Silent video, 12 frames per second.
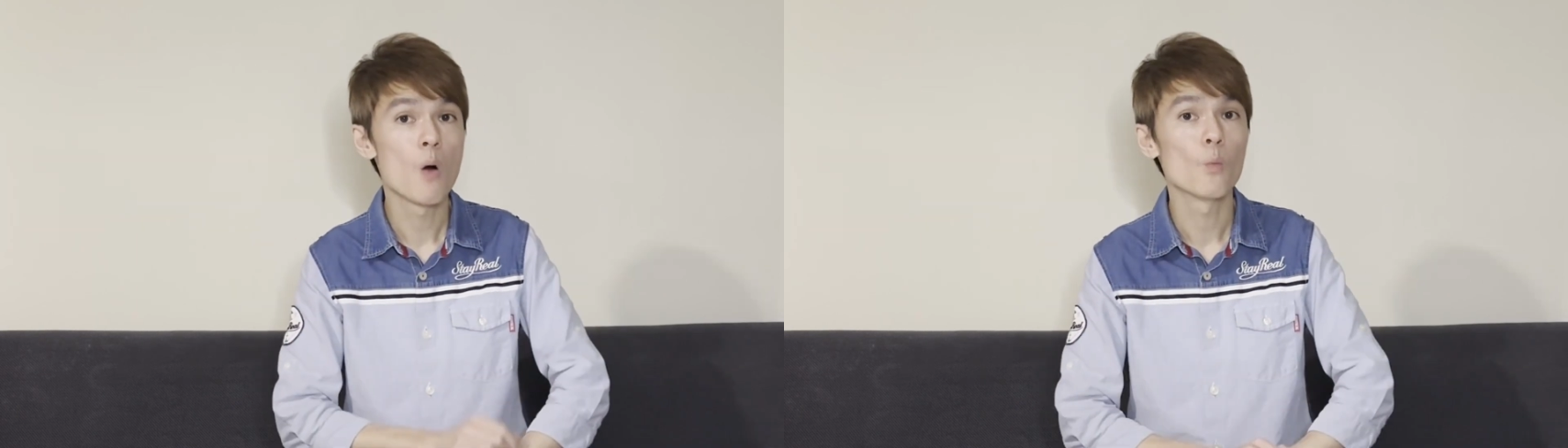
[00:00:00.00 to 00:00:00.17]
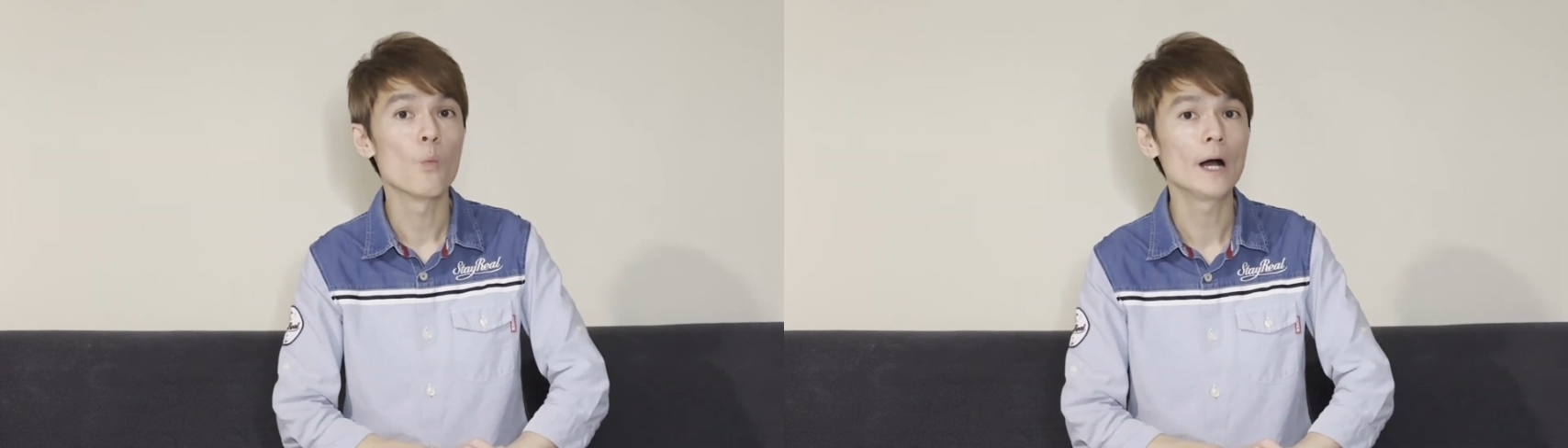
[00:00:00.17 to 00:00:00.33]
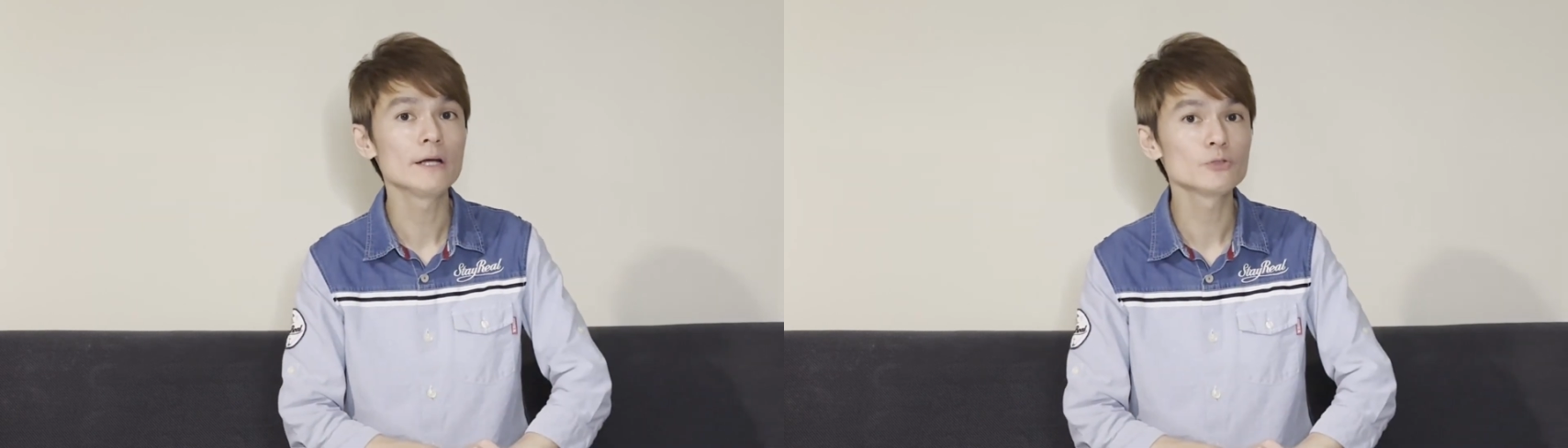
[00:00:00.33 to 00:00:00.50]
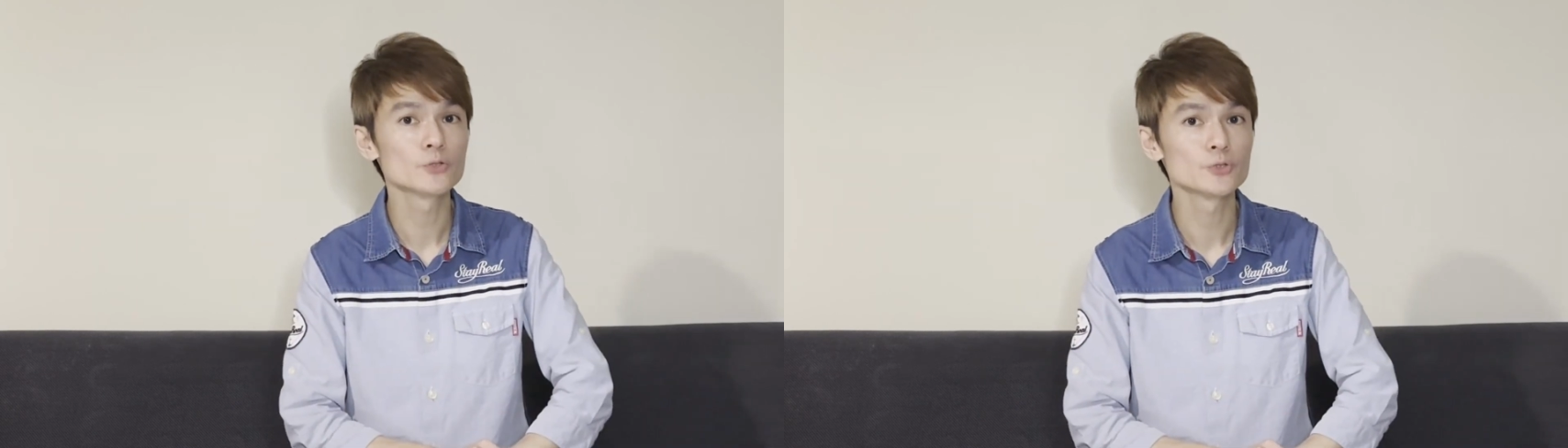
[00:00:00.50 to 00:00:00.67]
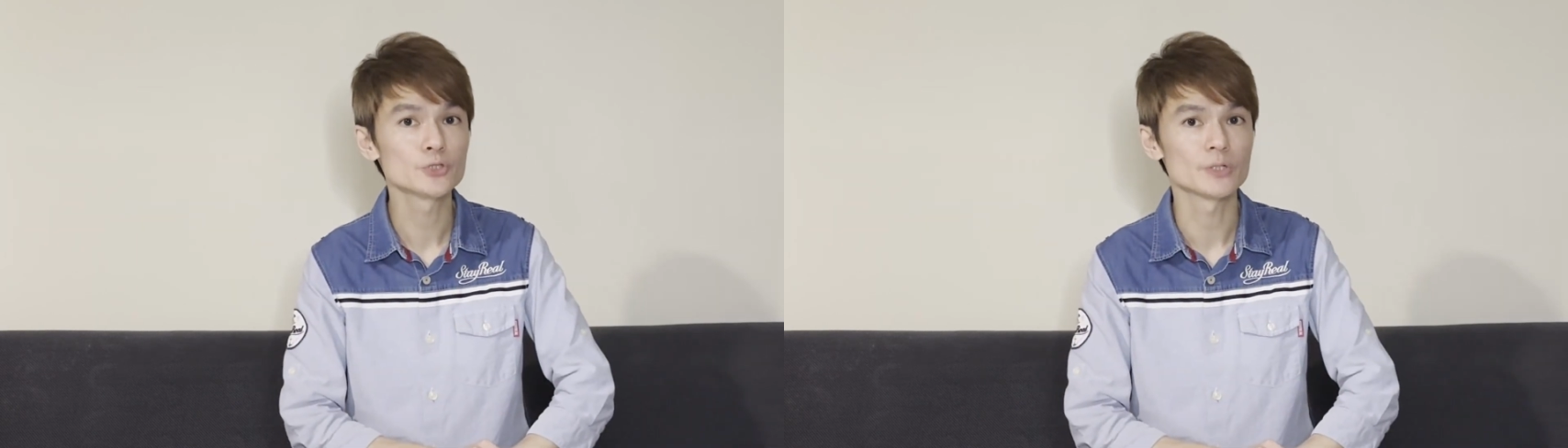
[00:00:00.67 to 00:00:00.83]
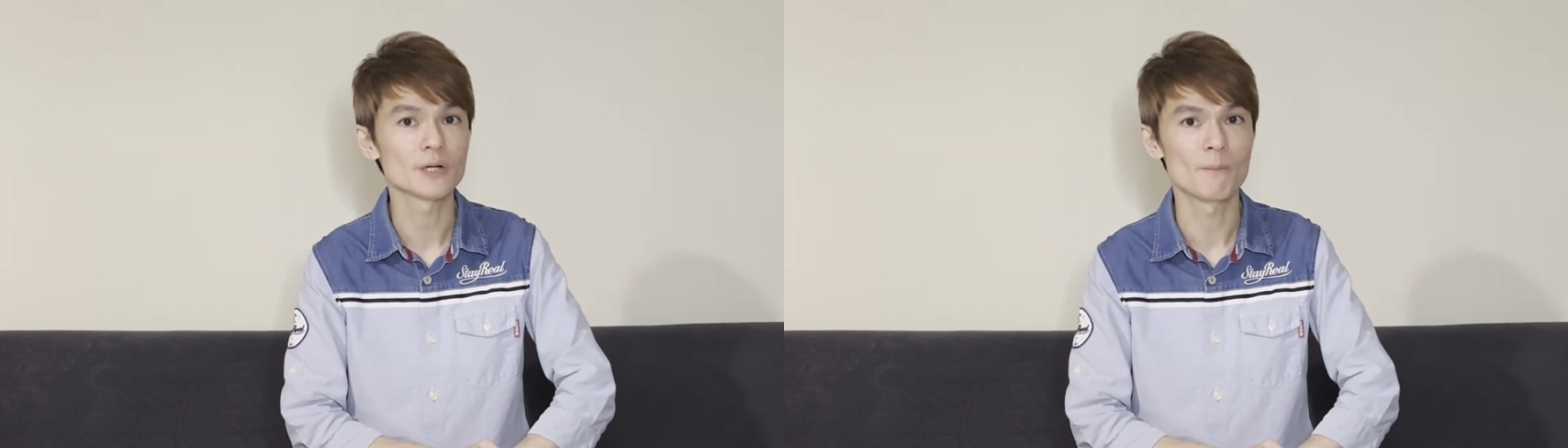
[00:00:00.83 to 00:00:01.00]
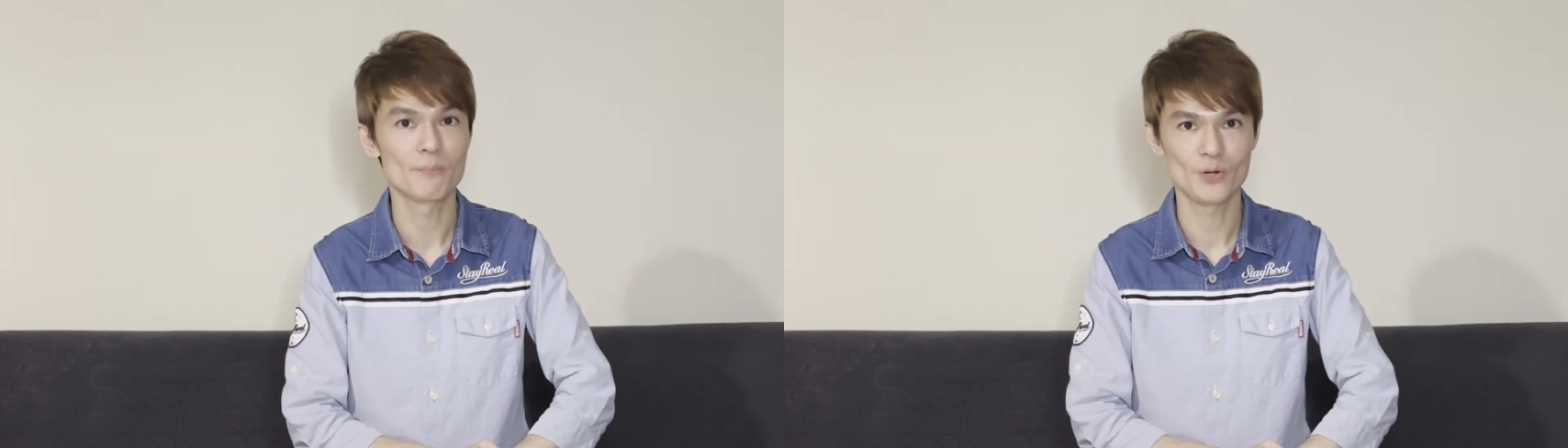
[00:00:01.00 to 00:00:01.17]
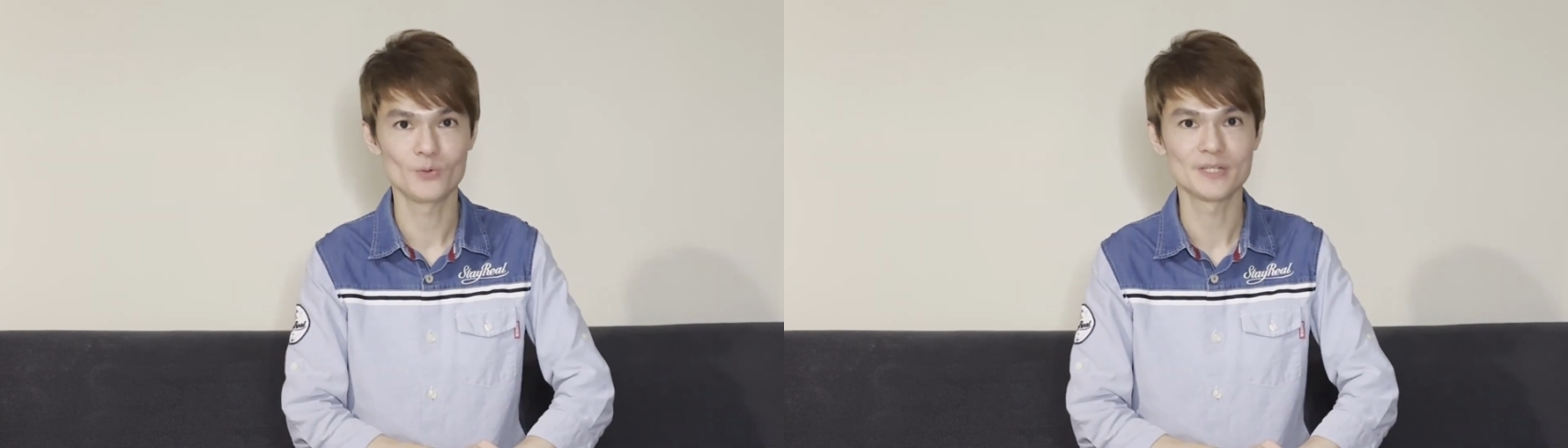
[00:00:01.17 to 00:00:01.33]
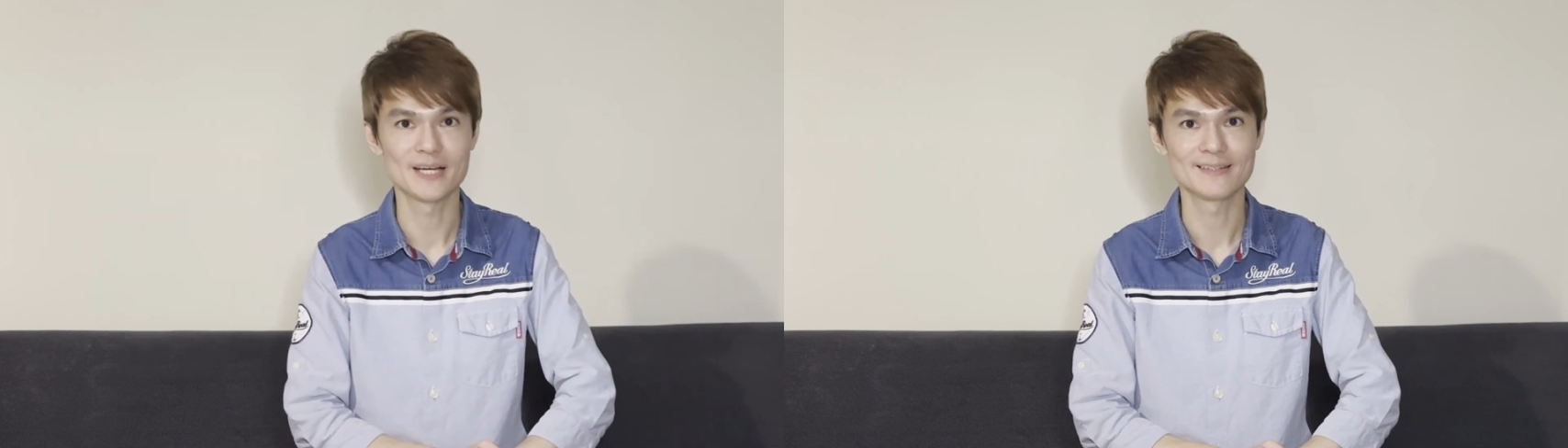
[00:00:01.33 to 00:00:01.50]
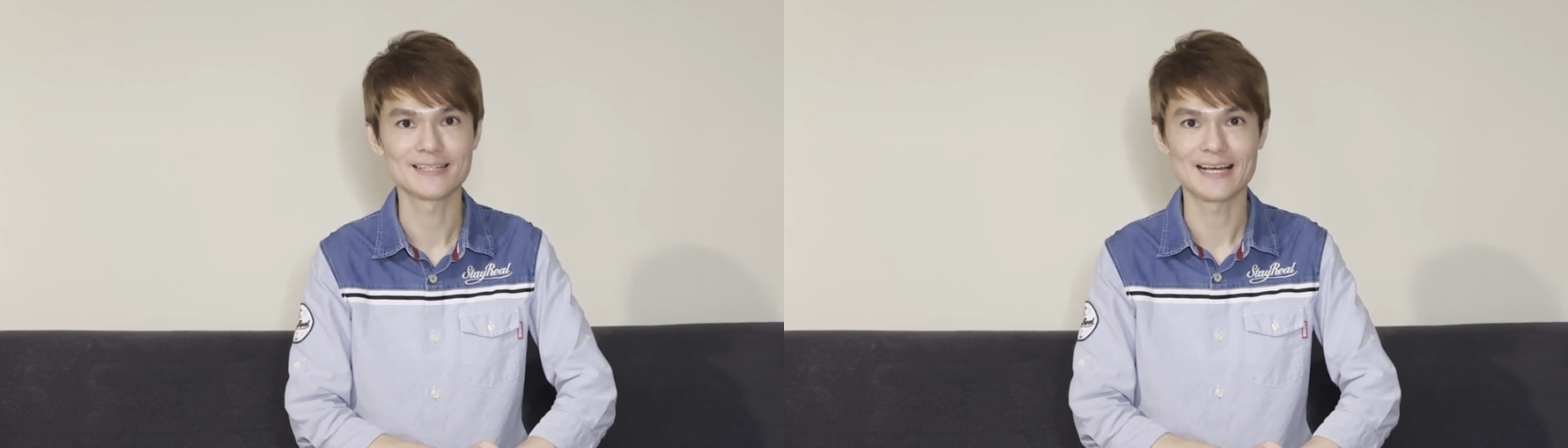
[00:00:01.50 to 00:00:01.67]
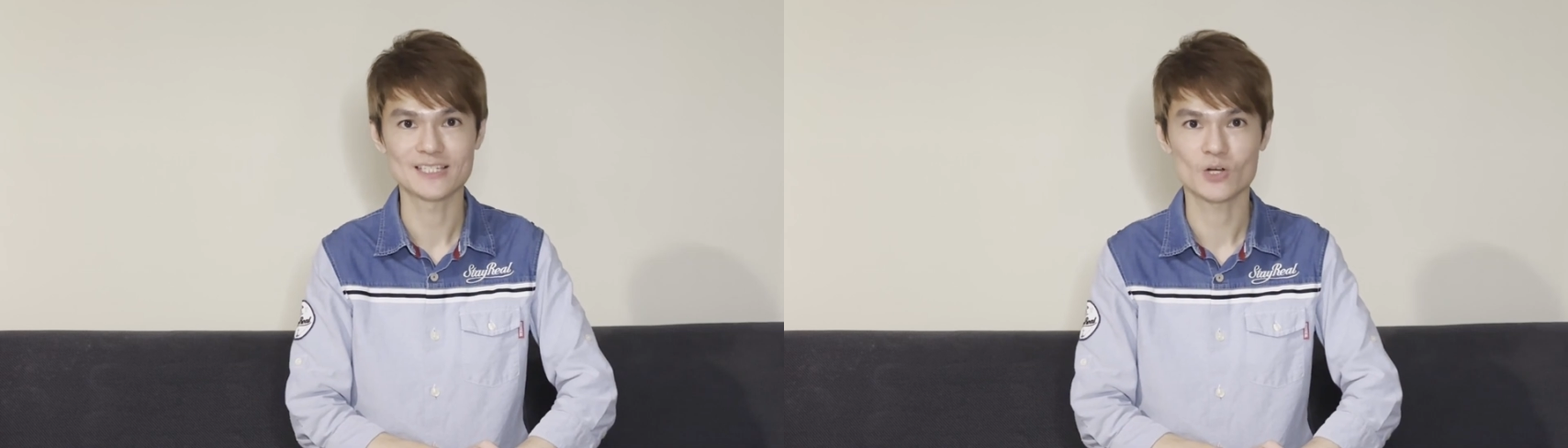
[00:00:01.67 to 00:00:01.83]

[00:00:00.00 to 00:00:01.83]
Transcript: One crucial component is